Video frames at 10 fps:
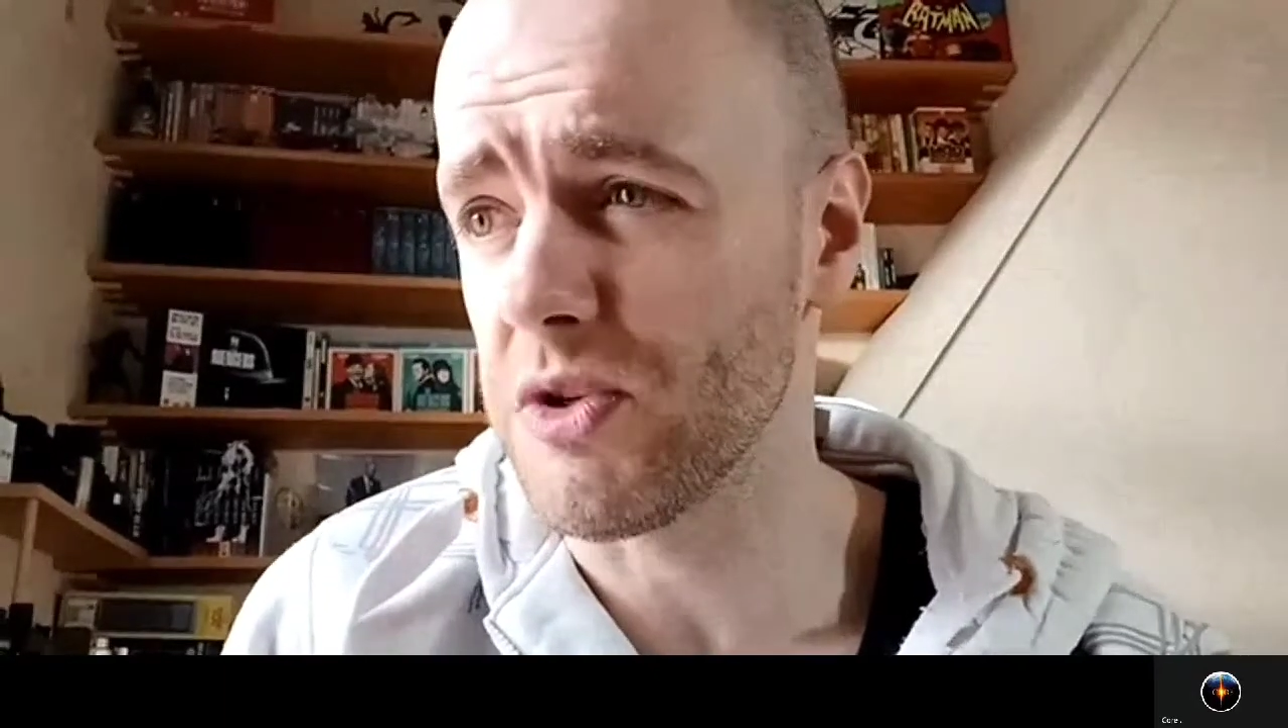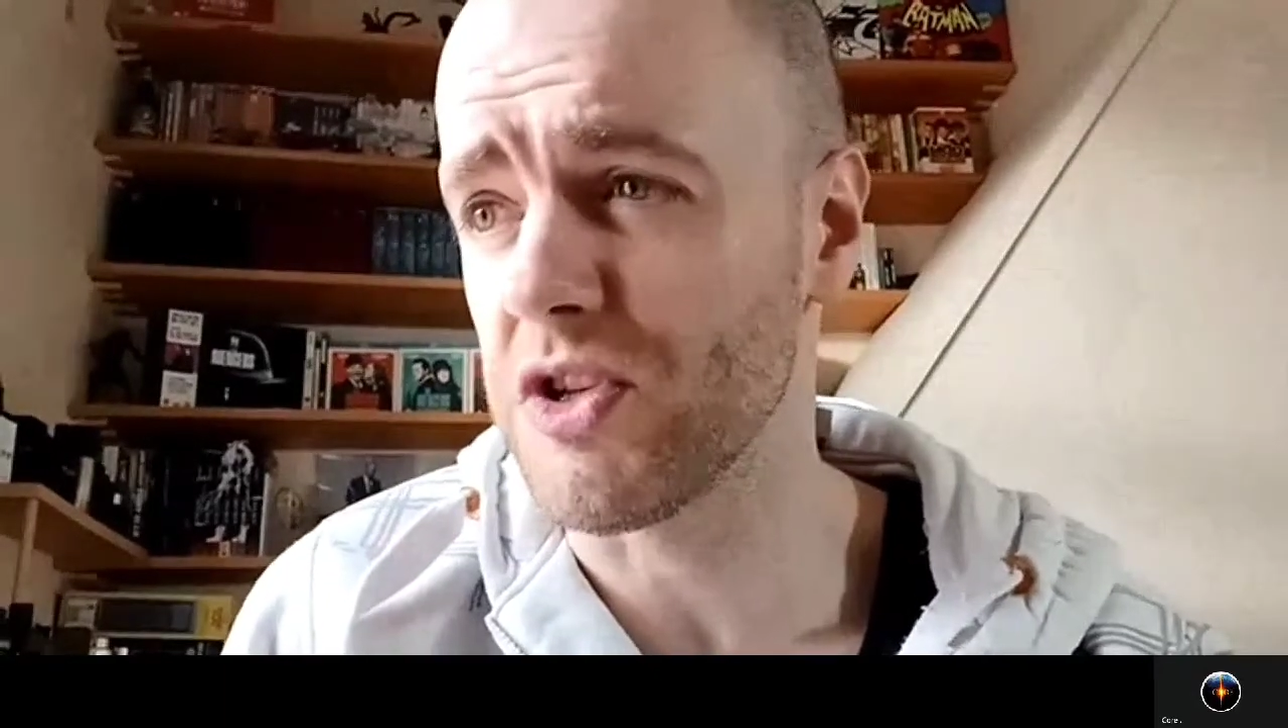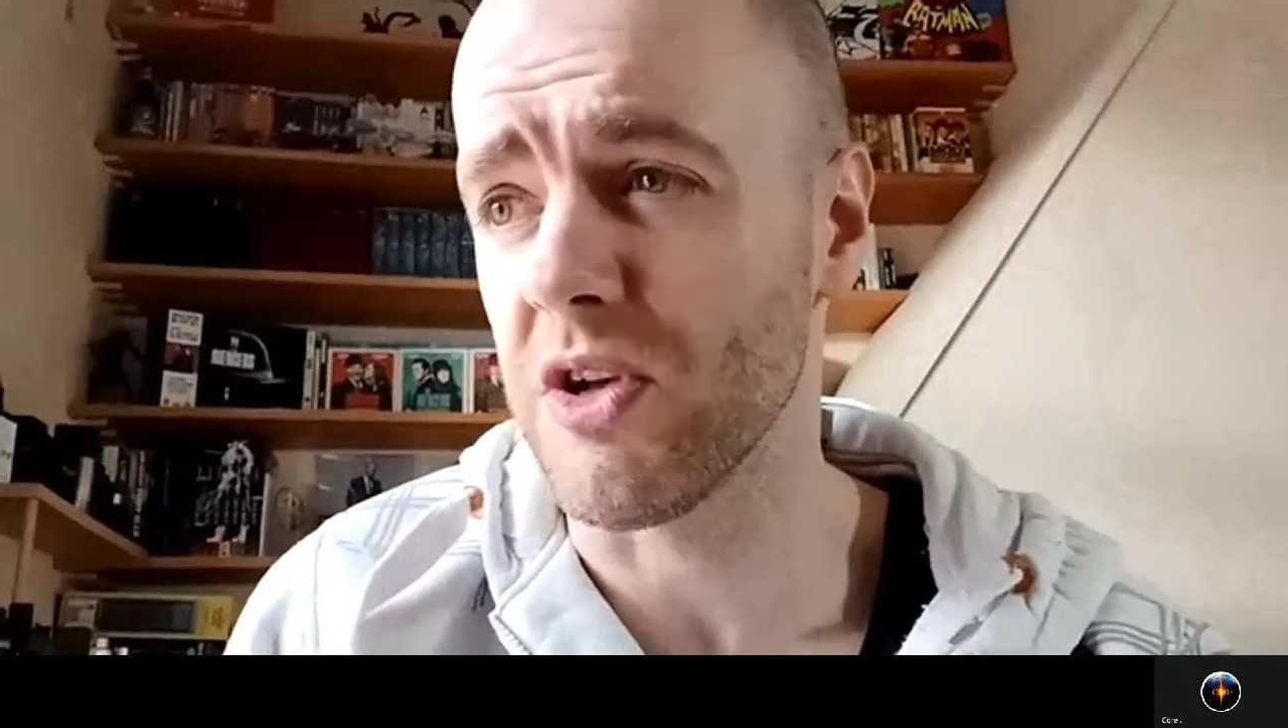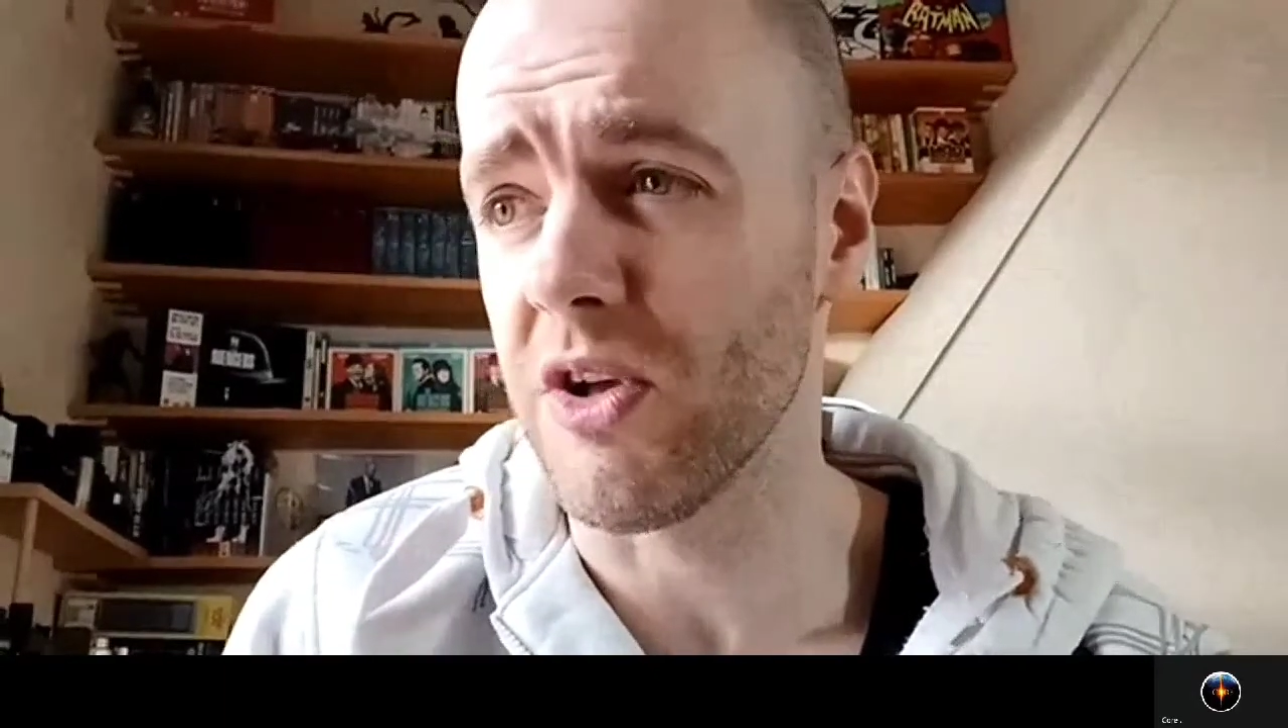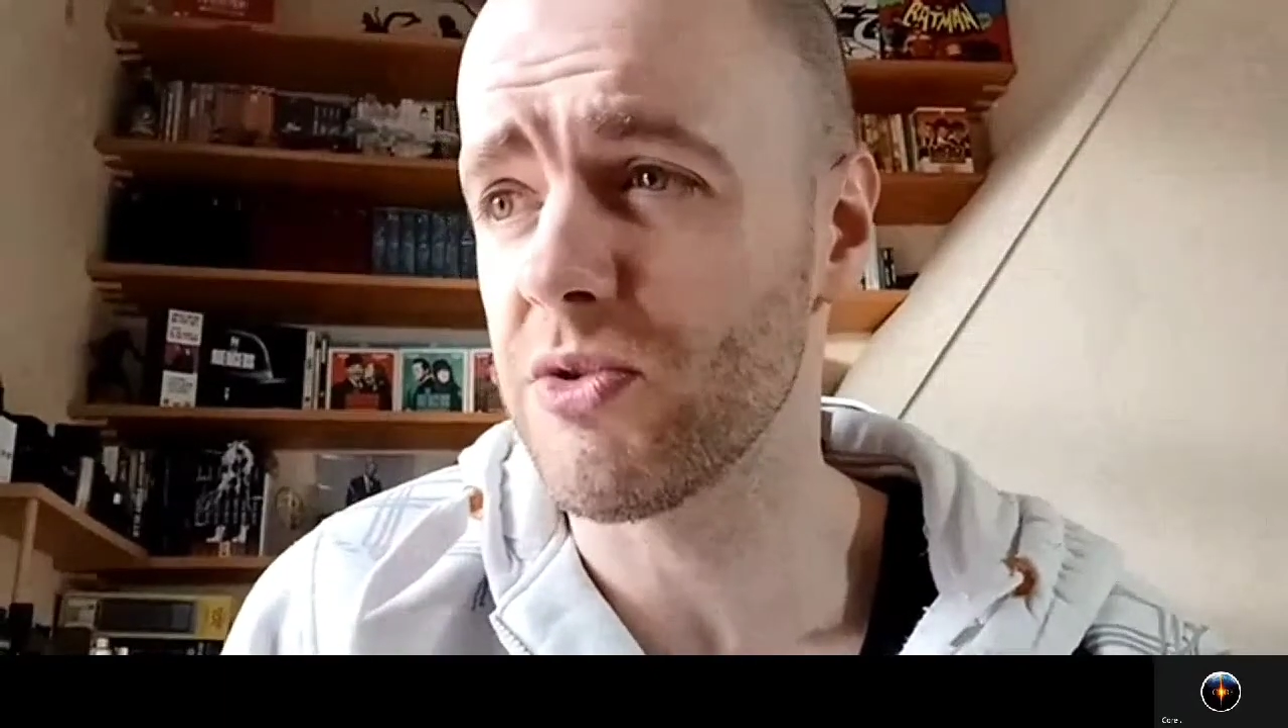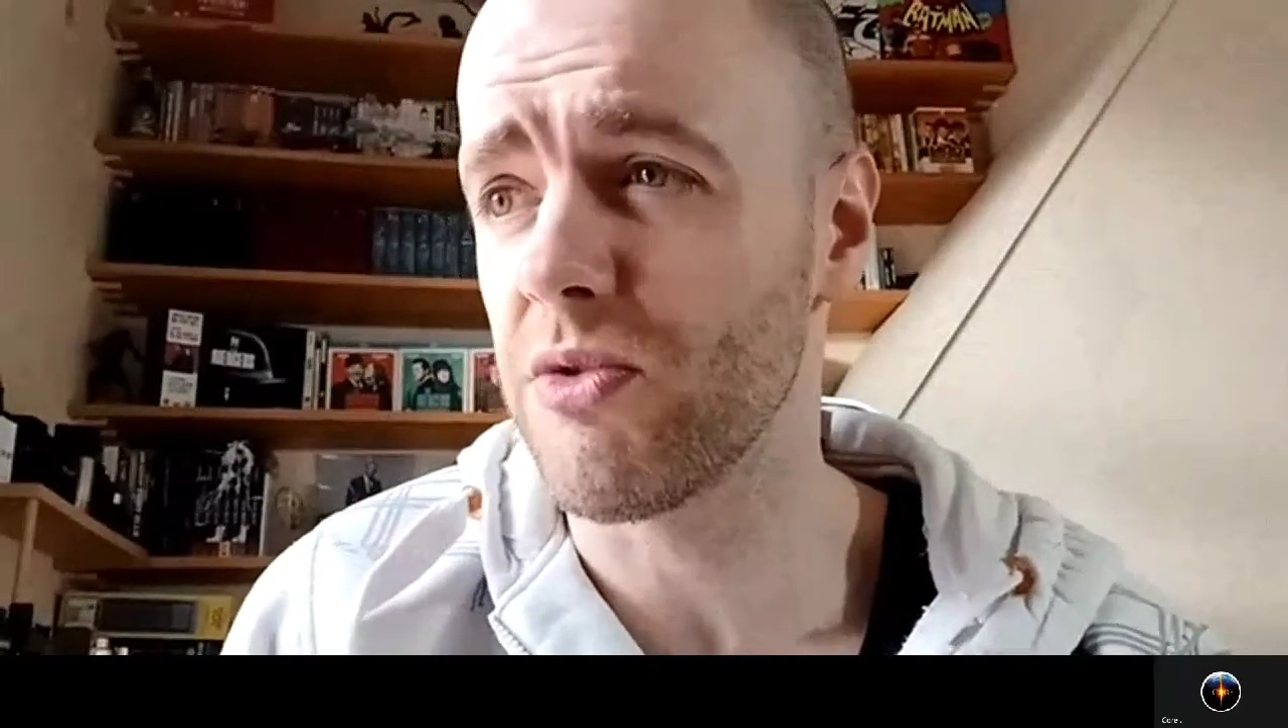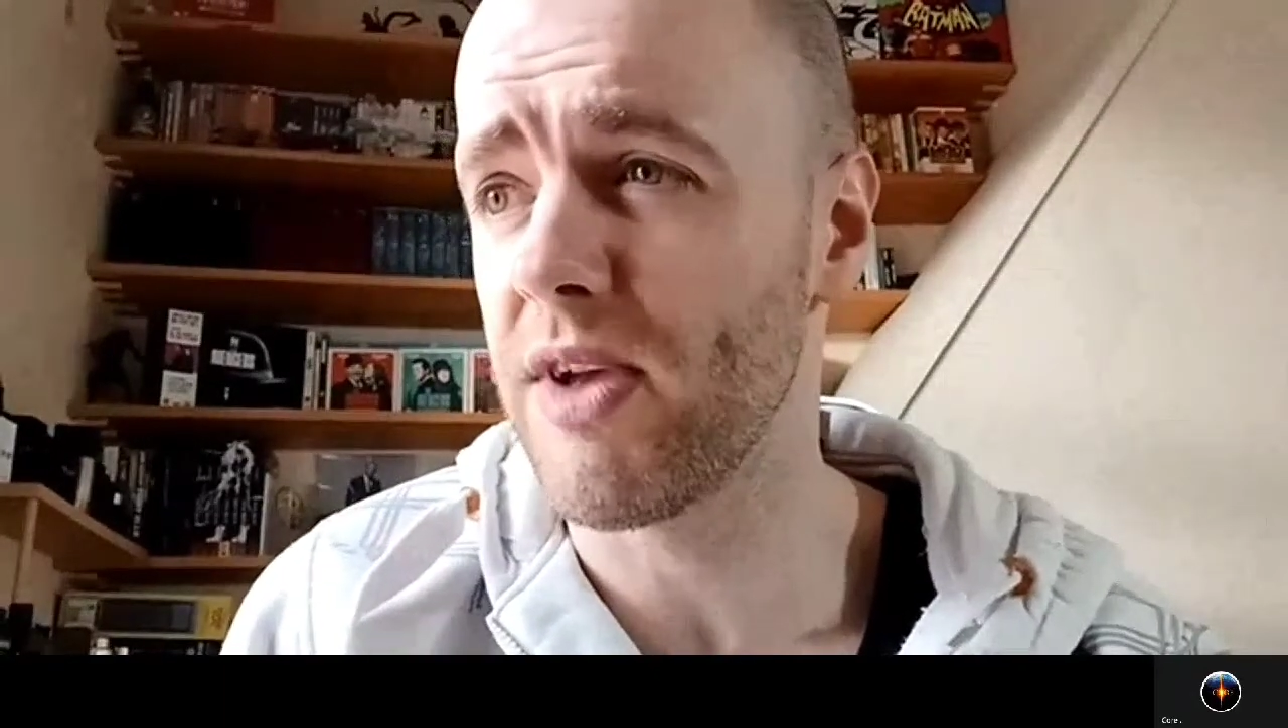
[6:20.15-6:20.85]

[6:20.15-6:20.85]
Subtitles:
which is also a